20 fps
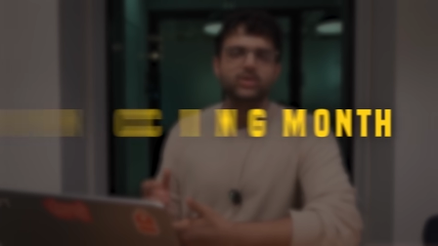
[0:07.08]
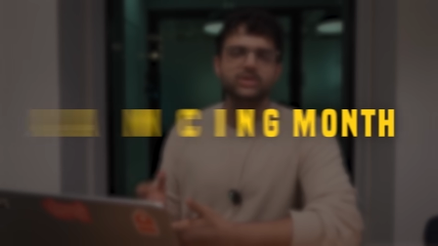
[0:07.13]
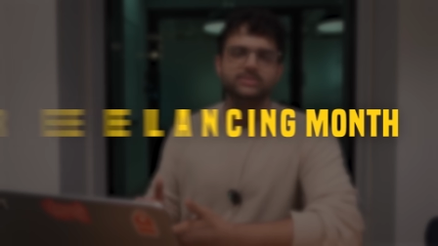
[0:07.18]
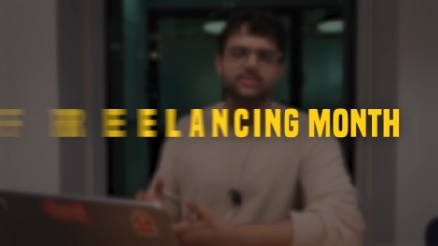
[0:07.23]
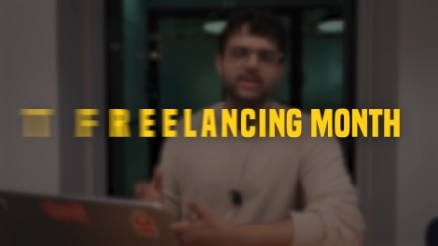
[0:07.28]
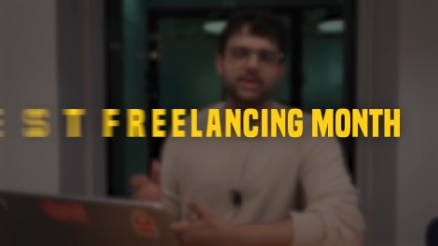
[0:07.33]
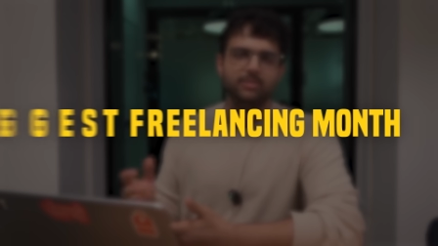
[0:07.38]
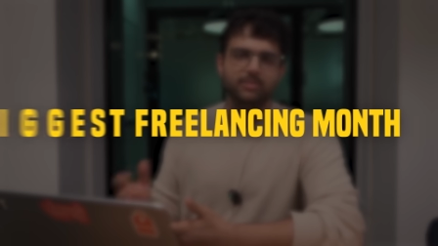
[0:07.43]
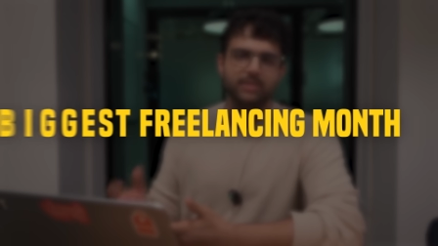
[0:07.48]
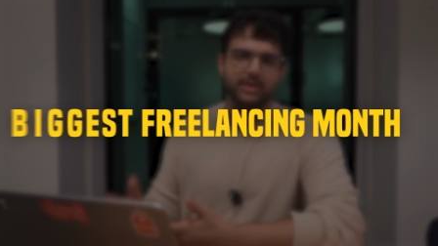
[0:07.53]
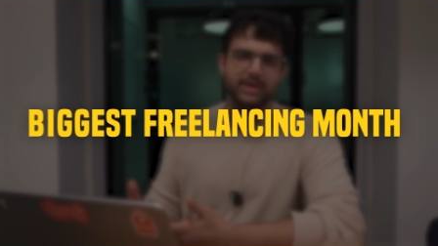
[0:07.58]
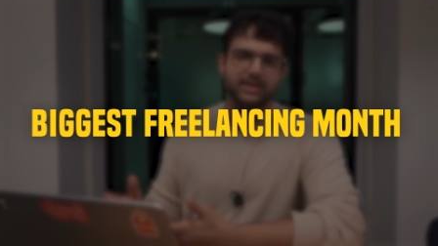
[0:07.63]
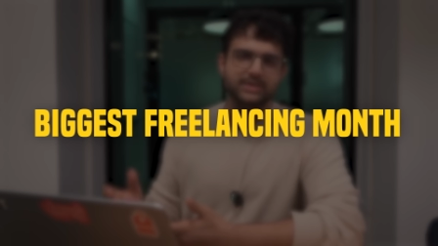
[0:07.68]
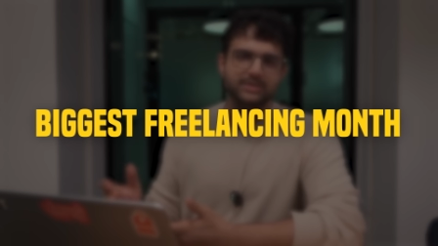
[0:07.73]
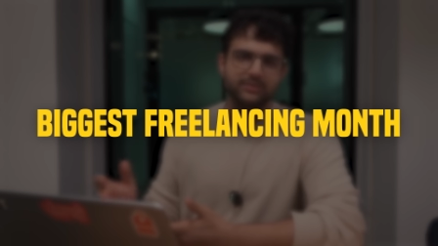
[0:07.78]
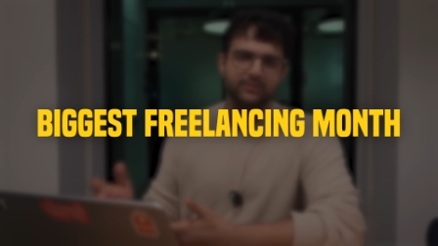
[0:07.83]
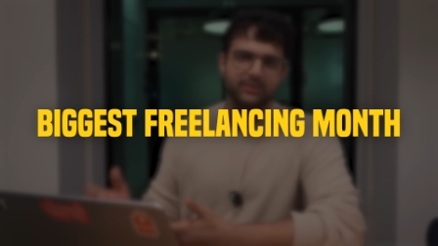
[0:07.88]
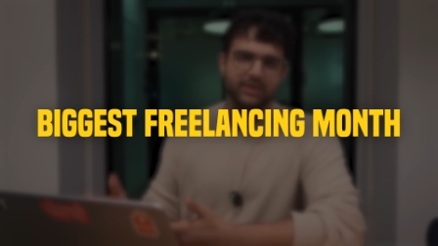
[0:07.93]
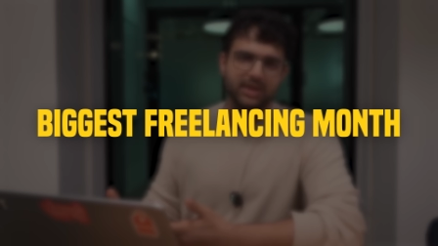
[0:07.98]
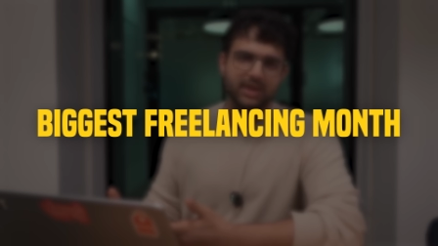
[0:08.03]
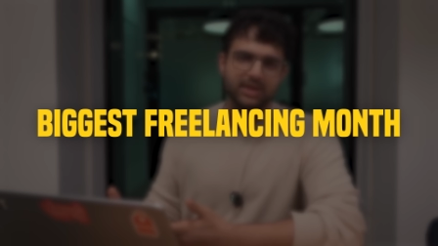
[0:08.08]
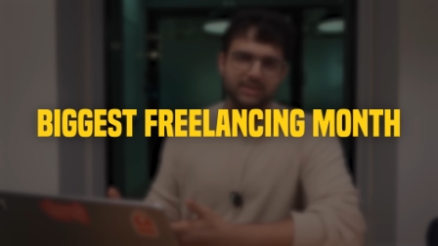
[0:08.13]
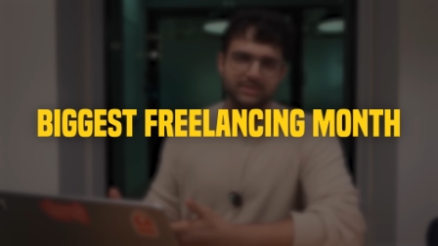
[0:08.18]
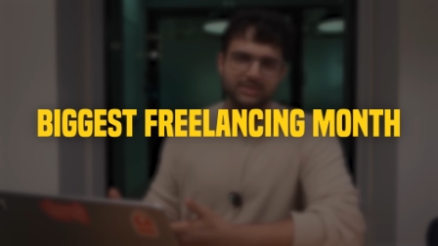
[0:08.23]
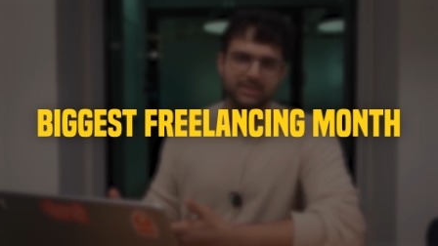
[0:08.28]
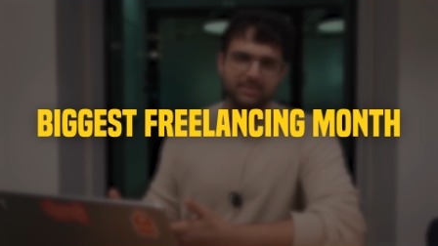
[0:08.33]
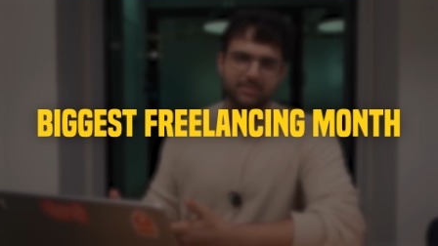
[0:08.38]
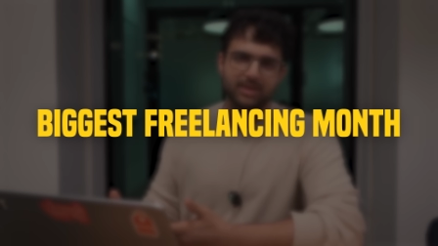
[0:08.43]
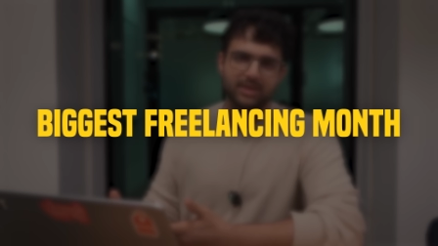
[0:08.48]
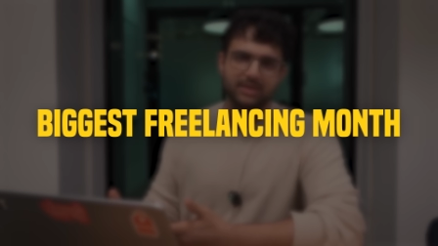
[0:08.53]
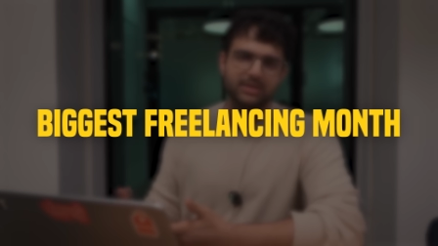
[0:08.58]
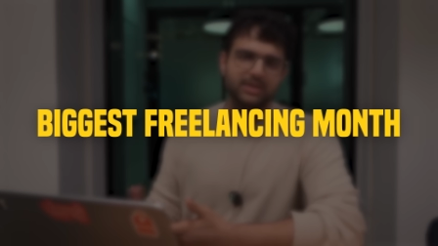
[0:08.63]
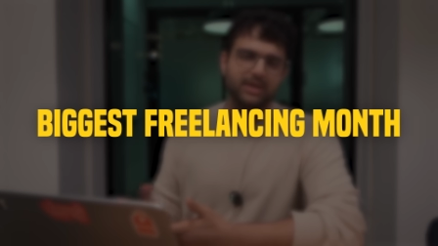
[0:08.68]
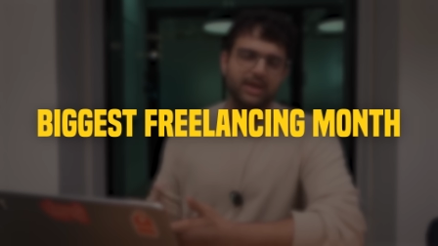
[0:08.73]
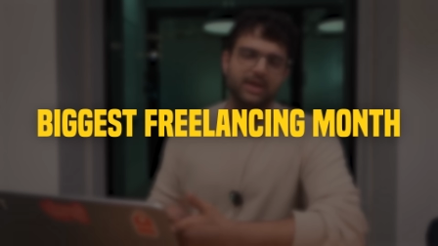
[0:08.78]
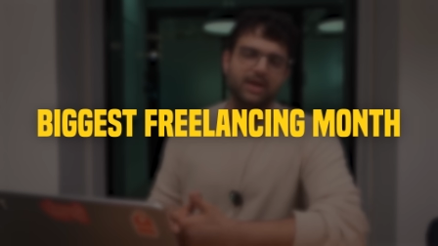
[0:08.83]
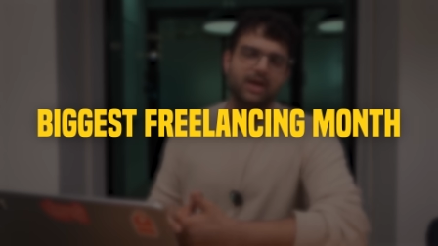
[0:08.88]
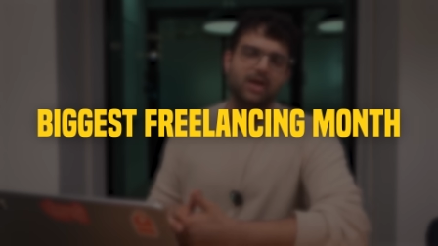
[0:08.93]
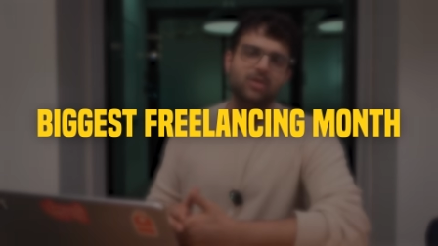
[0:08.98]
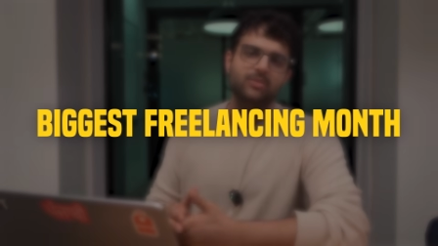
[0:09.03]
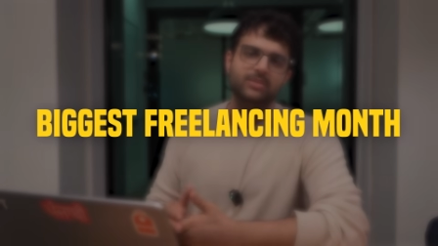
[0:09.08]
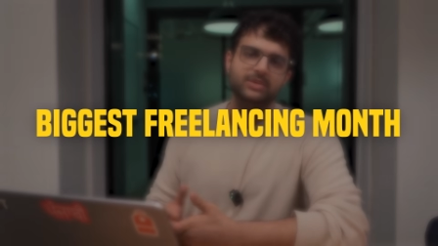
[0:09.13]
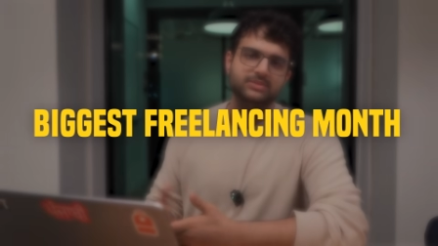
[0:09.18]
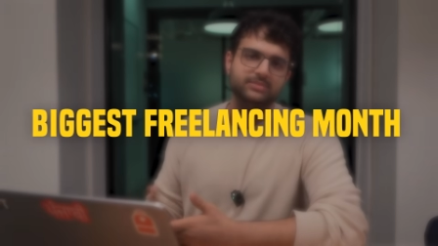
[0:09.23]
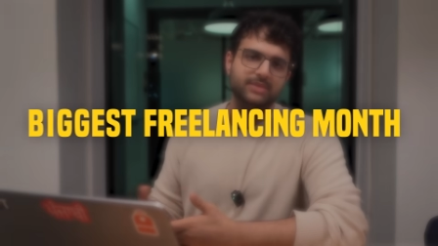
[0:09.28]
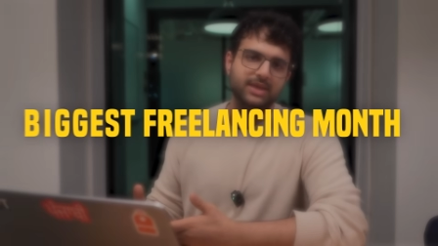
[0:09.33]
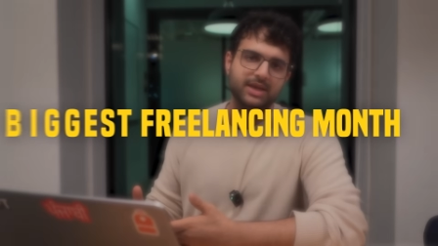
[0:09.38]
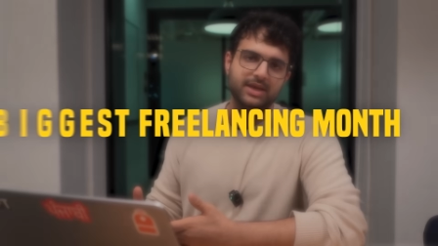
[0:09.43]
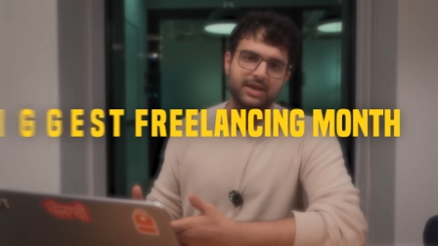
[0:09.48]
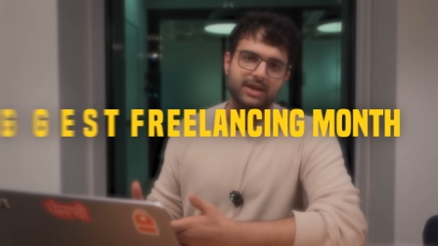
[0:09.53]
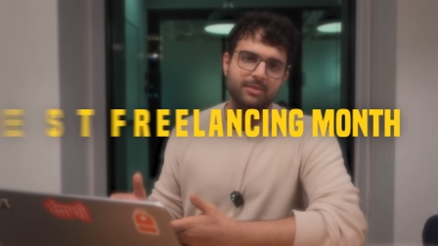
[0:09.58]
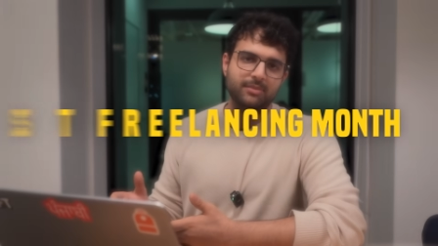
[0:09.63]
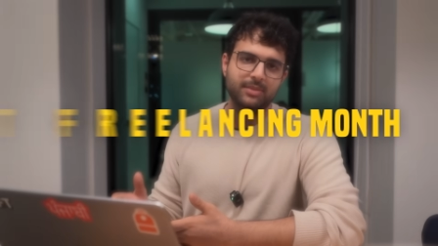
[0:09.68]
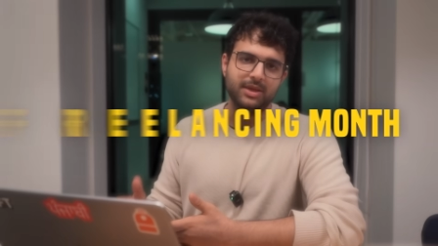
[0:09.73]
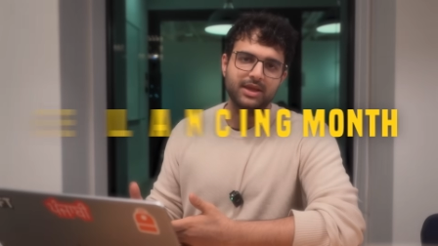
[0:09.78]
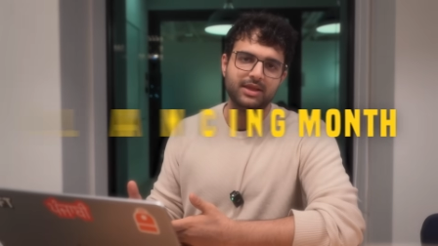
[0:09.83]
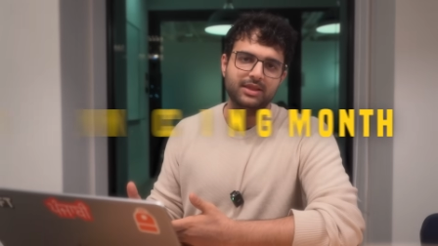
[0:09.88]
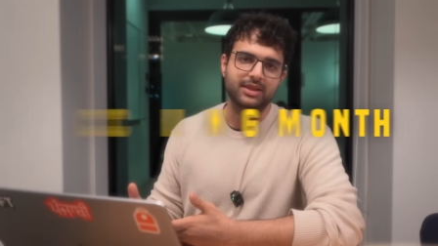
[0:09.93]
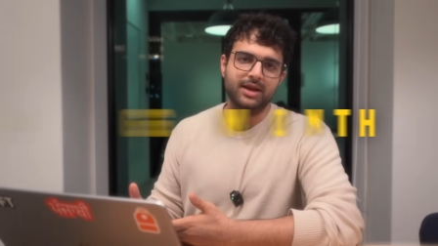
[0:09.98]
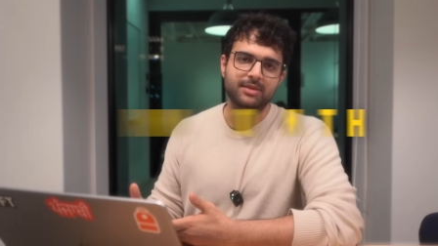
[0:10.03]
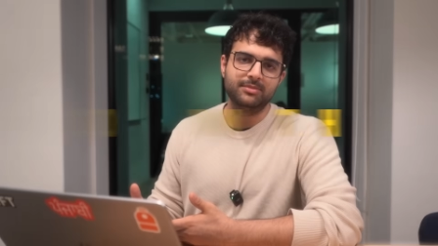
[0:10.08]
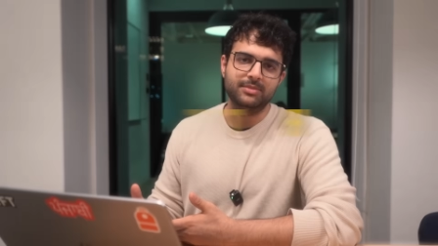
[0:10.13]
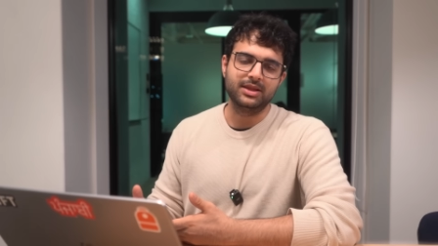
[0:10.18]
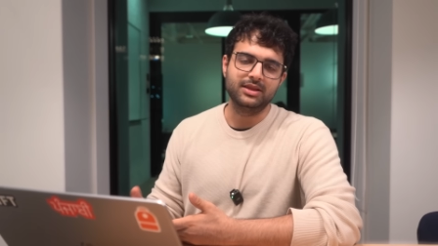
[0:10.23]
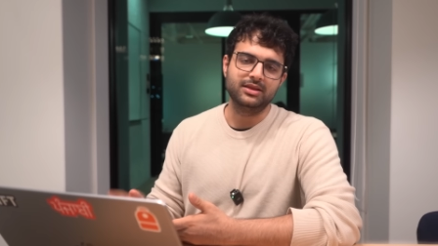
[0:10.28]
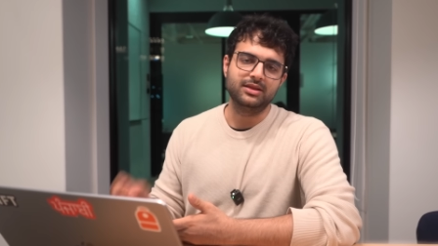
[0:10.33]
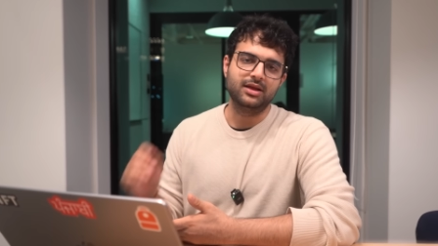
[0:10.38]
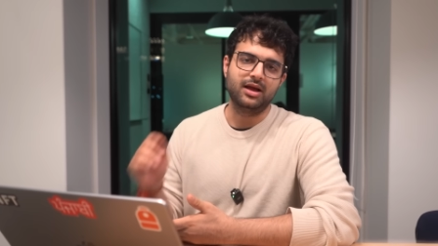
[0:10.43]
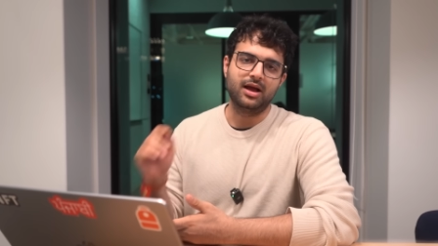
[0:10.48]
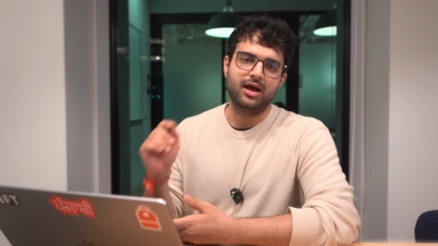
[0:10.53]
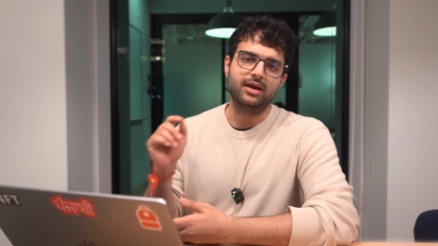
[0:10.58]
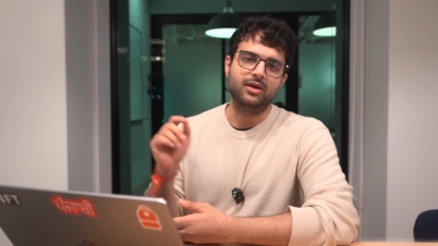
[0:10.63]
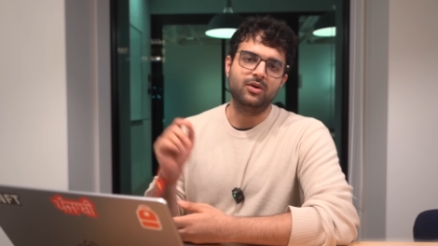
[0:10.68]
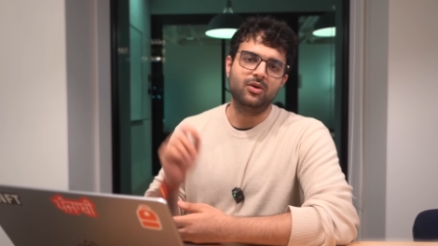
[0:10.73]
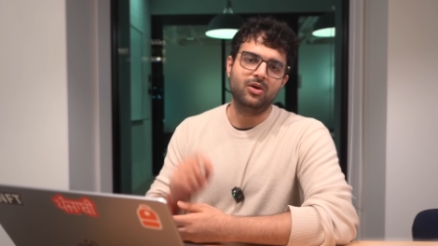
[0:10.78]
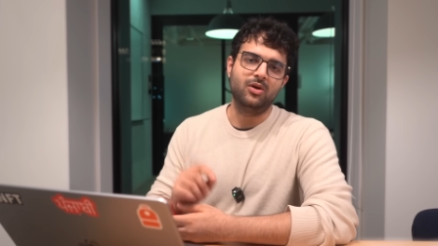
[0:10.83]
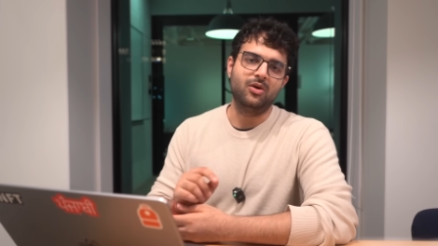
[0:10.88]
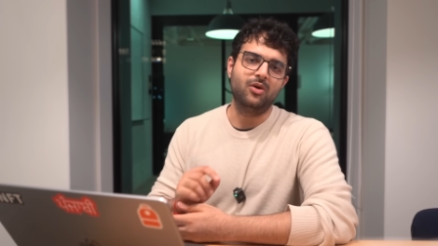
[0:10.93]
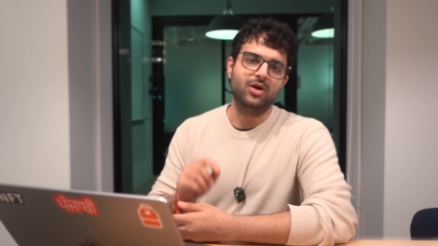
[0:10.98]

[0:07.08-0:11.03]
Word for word: was my biggest freelancing month and how much money did I make in that month are